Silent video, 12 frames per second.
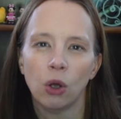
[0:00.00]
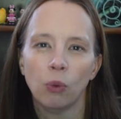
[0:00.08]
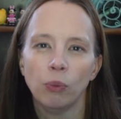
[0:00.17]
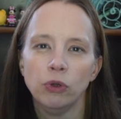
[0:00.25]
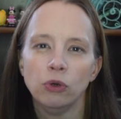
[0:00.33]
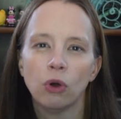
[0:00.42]

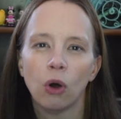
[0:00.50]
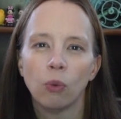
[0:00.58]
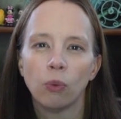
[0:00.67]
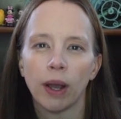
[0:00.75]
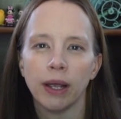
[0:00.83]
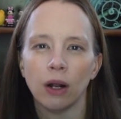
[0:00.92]
when you go
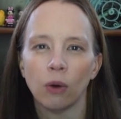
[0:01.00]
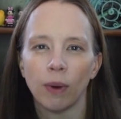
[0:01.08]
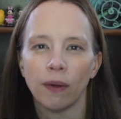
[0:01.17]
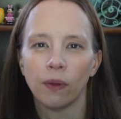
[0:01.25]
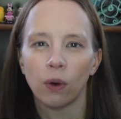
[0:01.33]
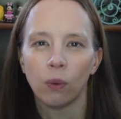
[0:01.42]
right
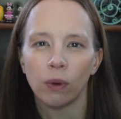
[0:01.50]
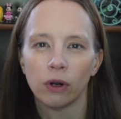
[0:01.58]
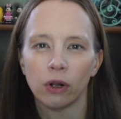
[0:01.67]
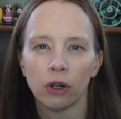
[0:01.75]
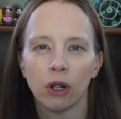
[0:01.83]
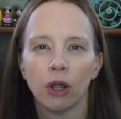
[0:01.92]
around the
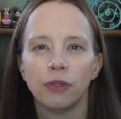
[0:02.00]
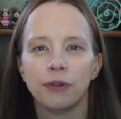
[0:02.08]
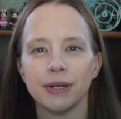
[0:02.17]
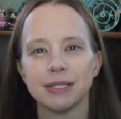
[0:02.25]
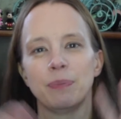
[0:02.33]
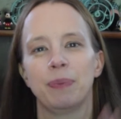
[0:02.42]
corner, there
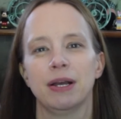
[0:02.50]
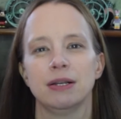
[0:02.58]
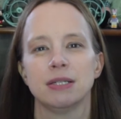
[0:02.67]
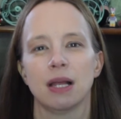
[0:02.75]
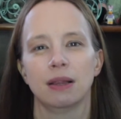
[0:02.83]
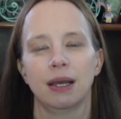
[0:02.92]
is a
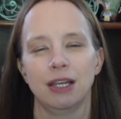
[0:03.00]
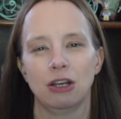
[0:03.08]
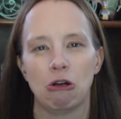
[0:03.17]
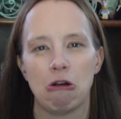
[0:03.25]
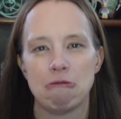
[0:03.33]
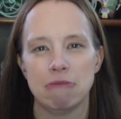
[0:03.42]
Buzz
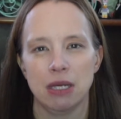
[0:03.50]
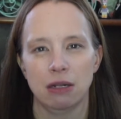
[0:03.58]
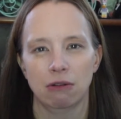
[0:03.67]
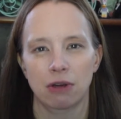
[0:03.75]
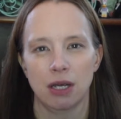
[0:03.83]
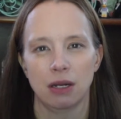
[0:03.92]
Lightyear meet and
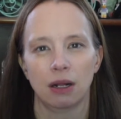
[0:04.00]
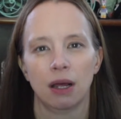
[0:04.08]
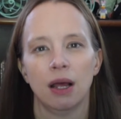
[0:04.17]
greet